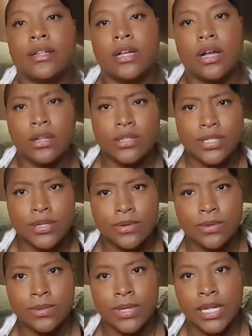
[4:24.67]

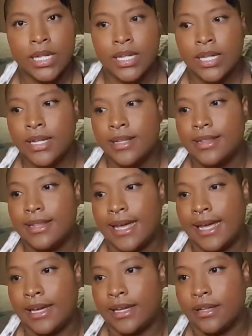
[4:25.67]
Also,
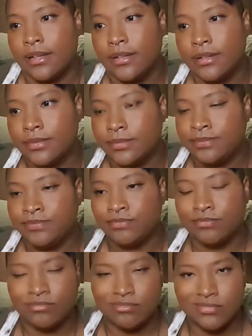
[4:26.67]
like,
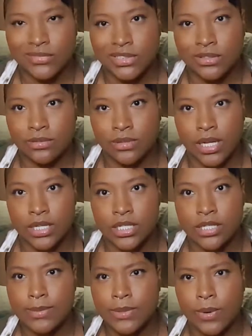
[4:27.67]
oh gosh,
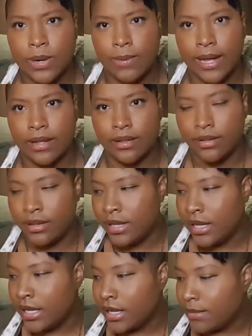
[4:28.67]
it's been quite a while.
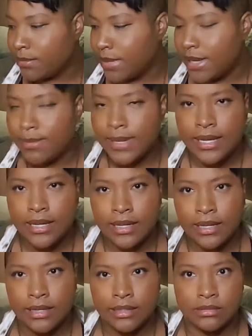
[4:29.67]

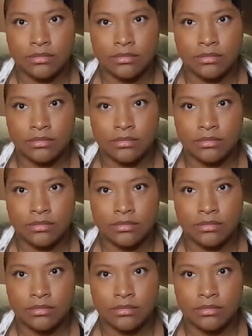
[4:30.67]
Maybe